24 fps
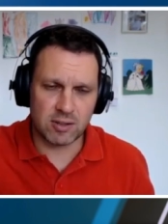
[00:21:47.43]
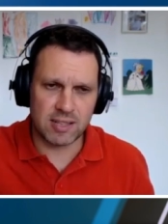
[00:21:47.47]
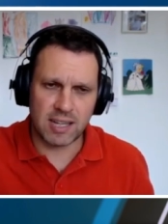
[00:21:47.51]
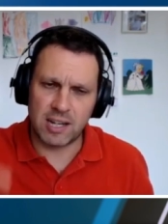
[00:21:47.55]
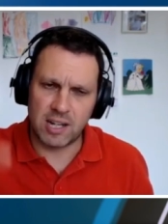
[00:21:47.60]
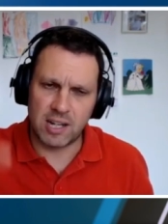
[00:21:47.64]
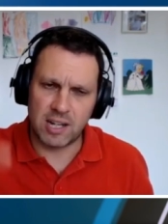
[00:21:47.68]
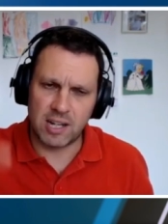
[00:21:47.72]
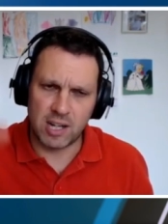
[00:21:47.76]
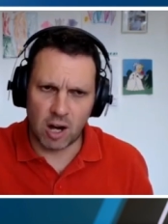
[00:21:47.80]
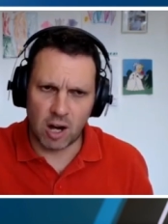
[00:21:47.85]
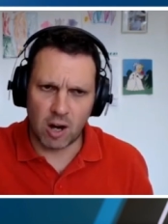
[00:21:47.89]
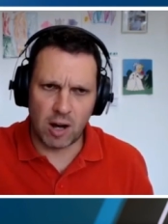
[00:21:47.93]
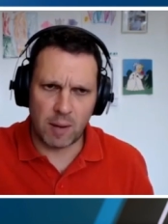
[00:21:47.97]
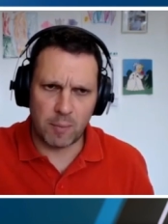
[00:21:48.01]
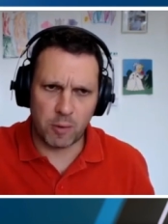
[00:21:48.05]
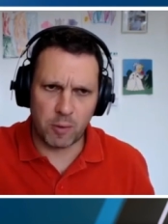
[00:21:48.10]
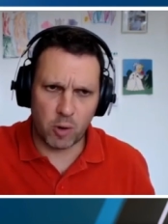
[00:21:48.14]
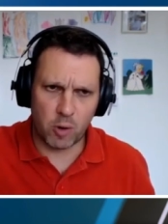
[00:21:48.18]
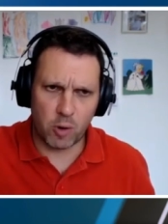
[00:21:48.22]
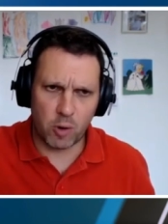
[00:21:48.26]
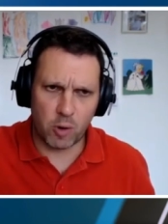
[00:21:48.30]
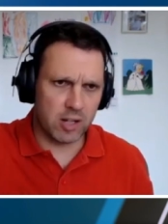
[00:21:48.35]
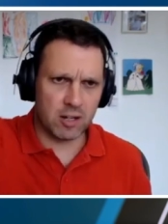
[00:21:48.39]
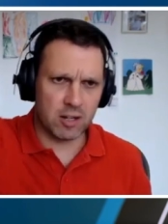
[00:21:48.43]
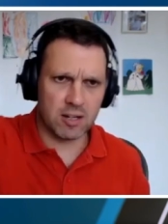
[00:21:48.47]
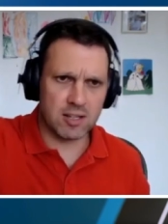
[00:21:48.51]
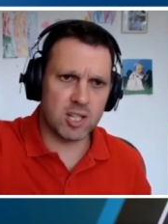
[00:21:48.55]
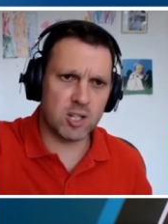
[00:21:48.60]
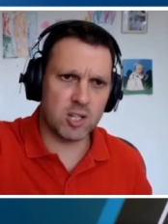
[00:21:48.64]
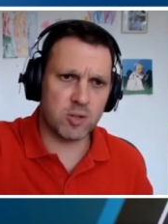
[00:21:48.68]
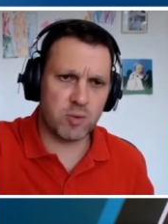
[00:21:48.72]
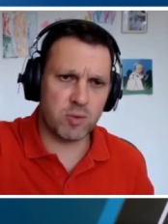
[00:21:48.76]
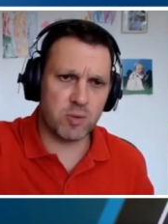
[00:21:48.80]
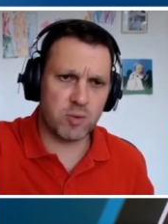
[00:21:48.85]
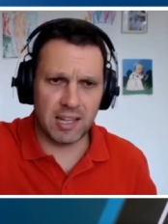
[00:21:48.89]
You say, no, mm-hmm. I'm going to
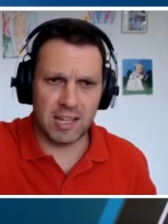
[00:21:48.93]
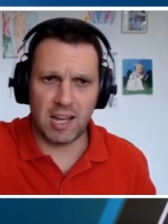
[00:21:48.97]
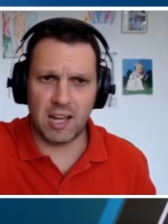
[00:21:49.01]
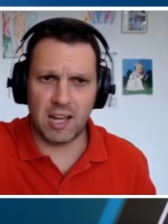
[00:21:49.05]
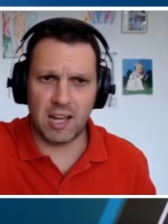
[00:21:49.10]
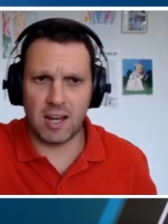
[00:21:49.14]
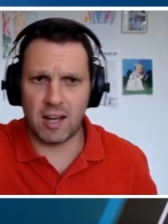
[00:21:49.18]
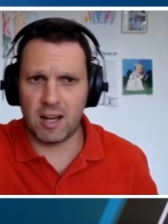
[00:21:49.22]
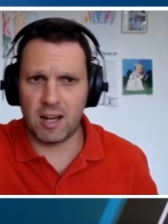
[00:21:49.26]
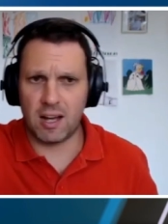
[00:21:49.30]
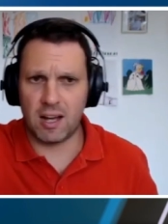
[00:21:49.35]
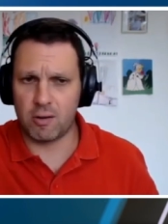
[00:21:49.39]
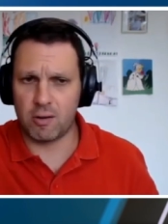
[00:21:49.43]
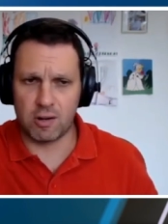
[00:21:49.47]
Australia